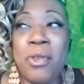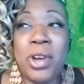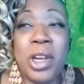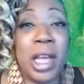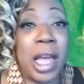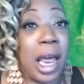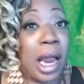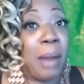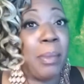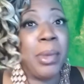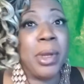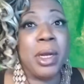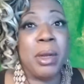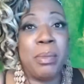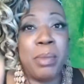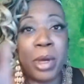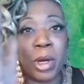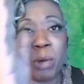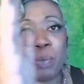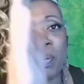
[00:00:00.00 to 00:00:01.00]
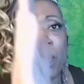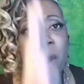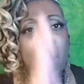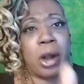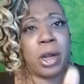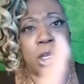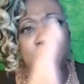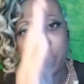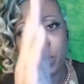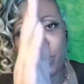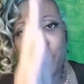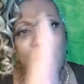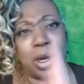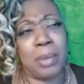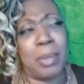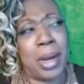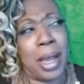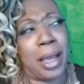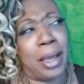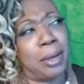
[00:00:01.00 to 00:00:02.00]
Look, I'm in the middle part of the screen.
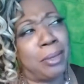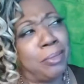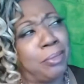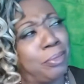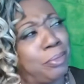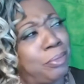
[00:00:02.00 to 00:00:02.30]
I'm like,